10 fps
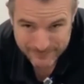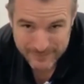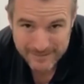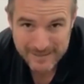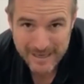
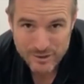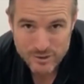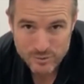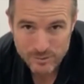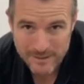giving
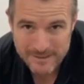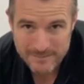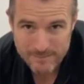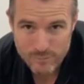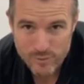that
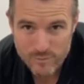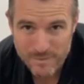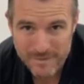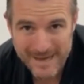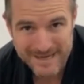joint
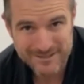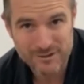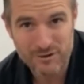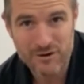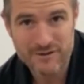movement that
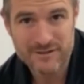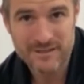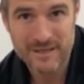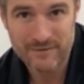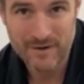it's
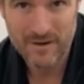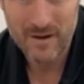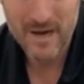lost, if you